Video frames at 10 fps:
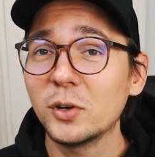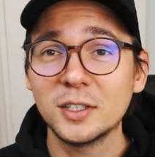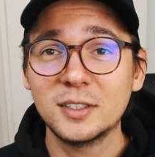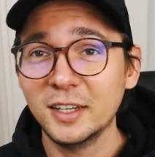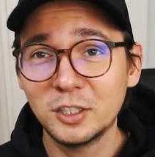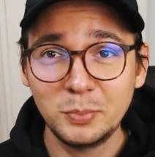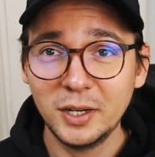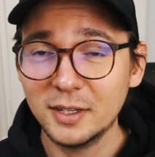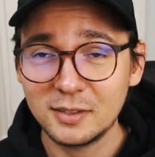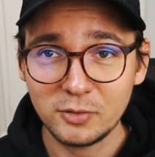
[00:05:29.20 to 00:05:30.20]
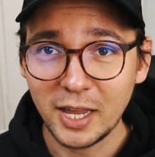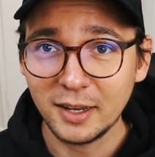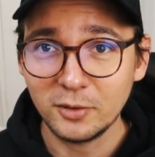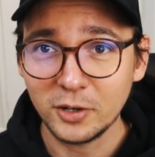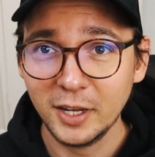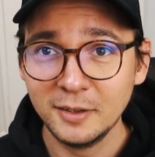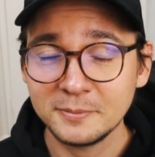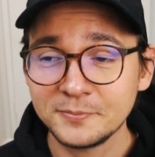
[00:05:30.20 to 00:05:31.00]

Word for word: what is the experience like, okay?